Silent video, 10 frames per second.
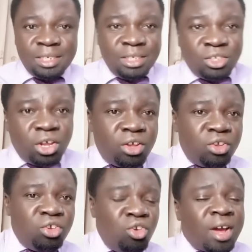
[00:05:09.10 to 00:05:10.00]
So
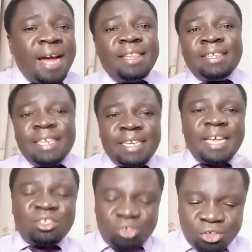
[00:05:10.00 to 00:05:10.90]
you look at this entire
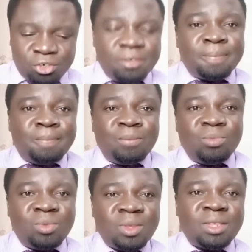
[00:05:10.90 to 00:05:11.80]
situation,
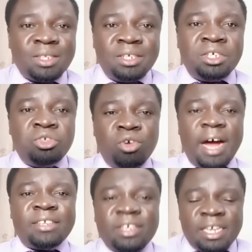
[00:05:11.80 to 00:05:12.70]
you
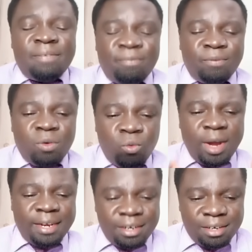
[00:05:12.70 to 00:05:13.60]
ask yourself, one,